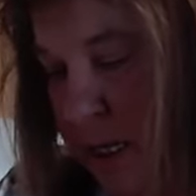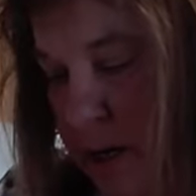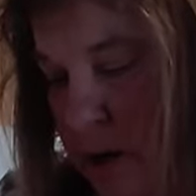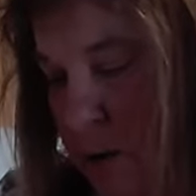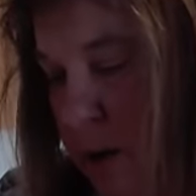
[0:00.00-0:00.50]

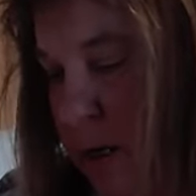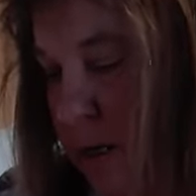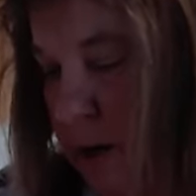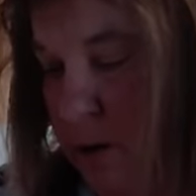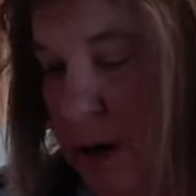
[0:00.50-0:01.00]
I don't
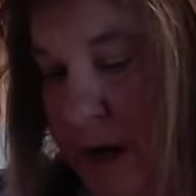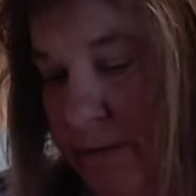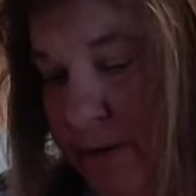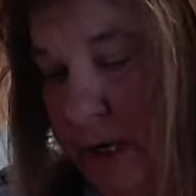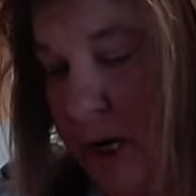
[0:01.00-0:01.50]
know, half a
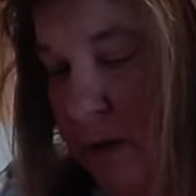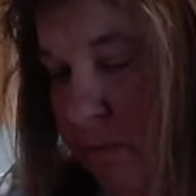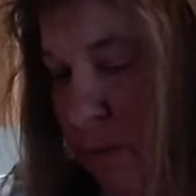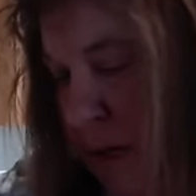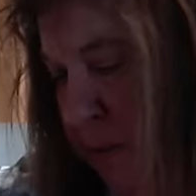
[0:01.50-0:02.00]
cup,
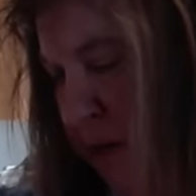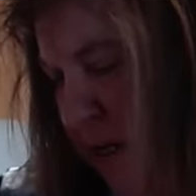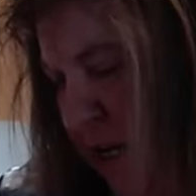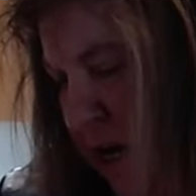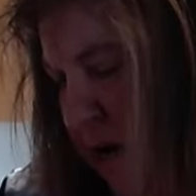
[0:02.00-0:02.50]
maybe a
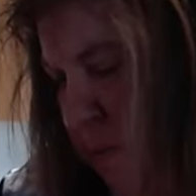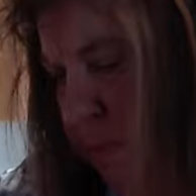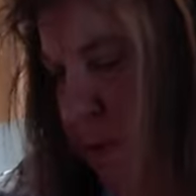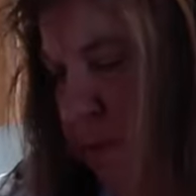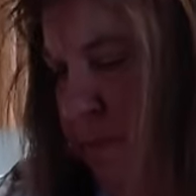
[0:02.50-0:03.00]
cup,
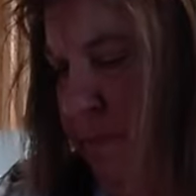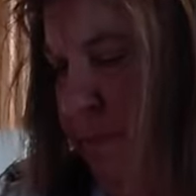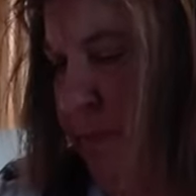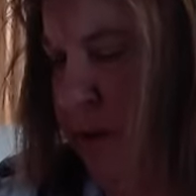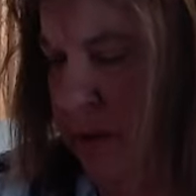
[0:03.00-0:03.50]

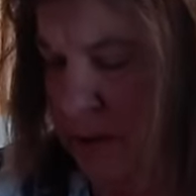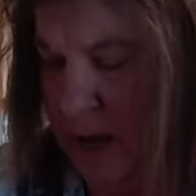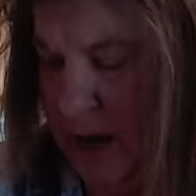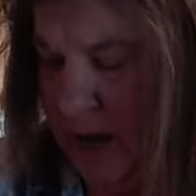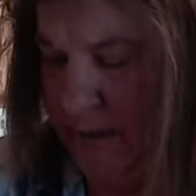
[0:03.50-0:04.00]

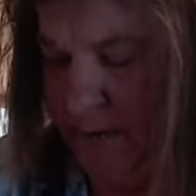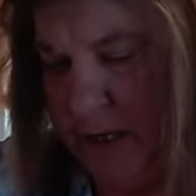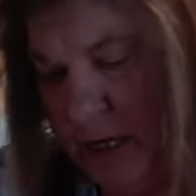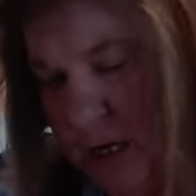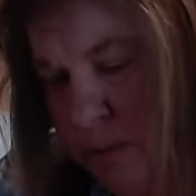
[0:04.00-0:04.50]
half a
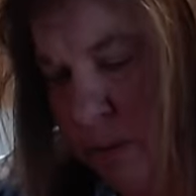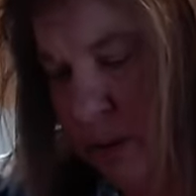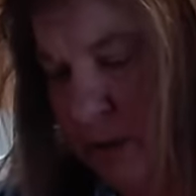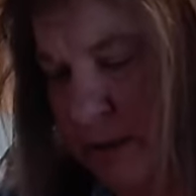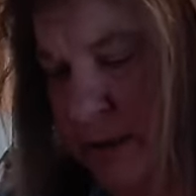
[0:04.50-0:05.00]
cup,
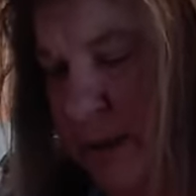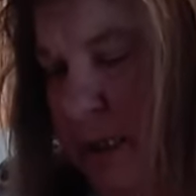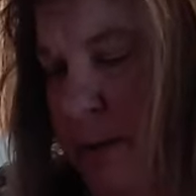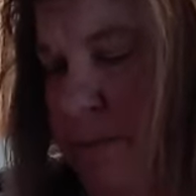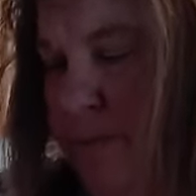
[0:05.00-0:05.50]
let's see.
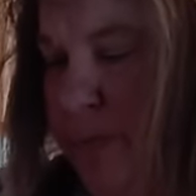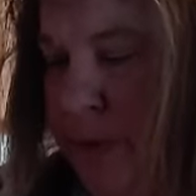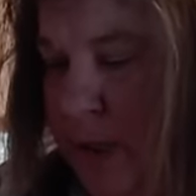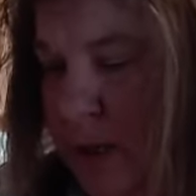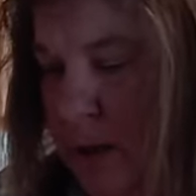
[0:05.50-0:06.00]

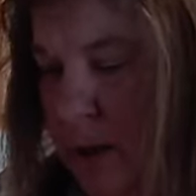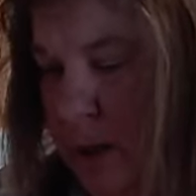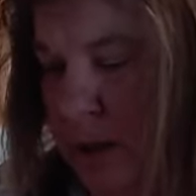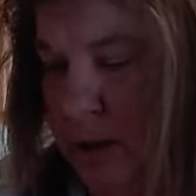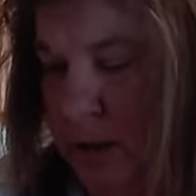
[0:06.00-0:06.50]

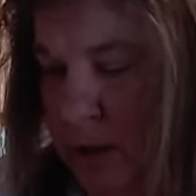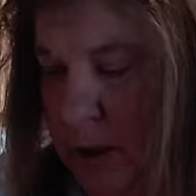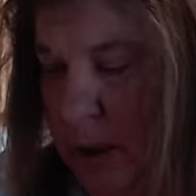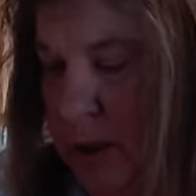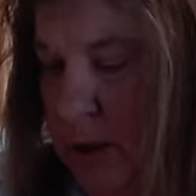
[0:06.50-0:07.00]

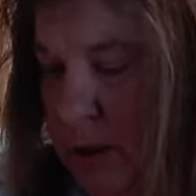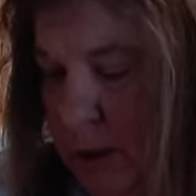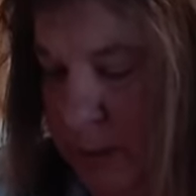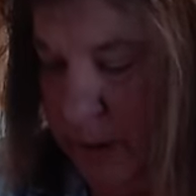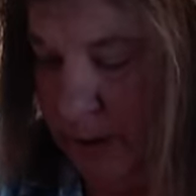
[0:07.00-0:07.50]
Usually
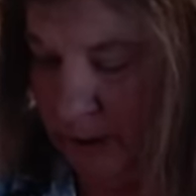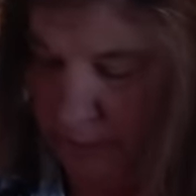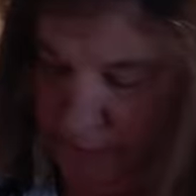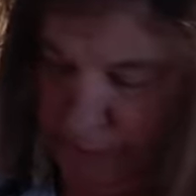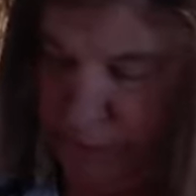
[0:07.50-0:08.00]
put,
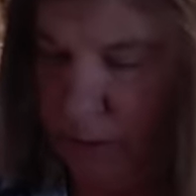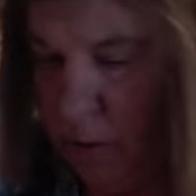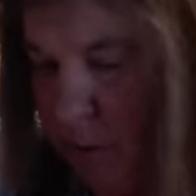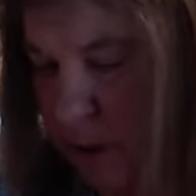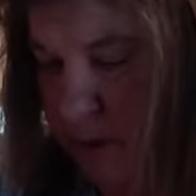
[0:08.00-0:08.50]

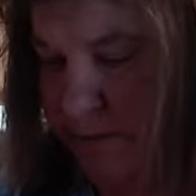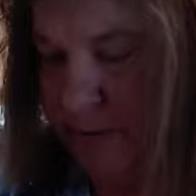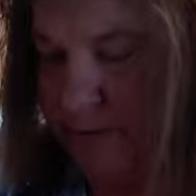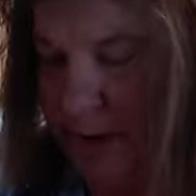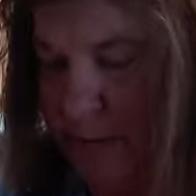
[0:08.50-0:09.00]
well, for
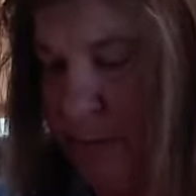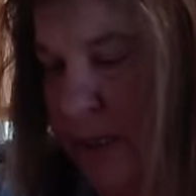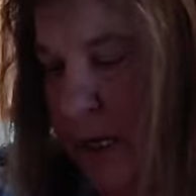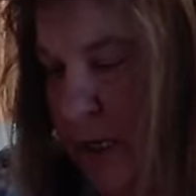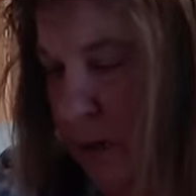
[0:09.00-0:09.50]
5
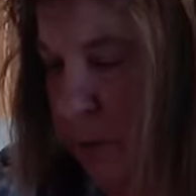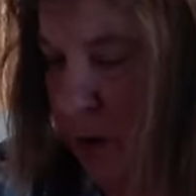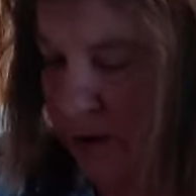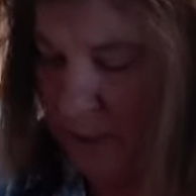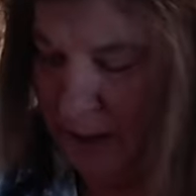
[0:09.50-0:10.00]
potatoes, probably
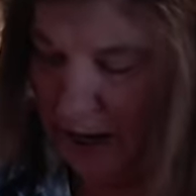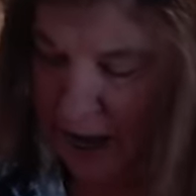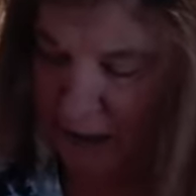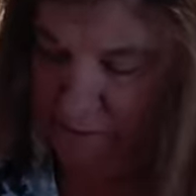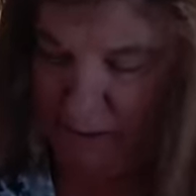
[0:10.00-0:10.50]
about a
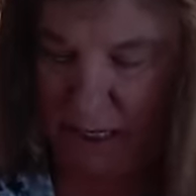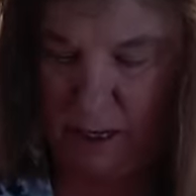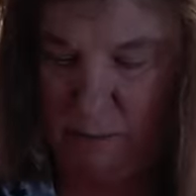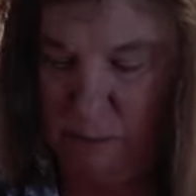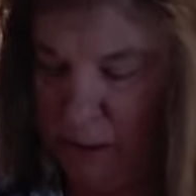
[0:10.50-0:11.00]
half a
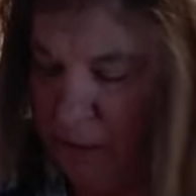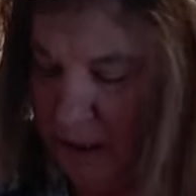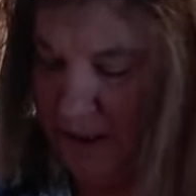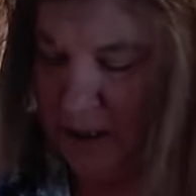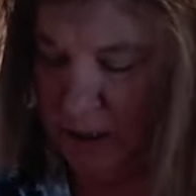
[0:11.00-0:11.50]
cup, maybe a
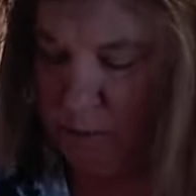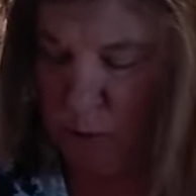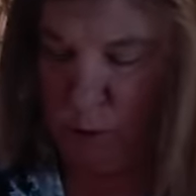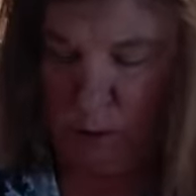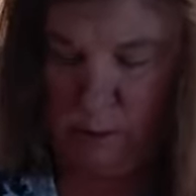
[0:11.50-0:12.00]
little
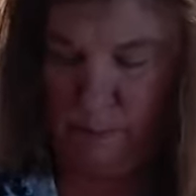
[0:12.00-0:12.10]
more.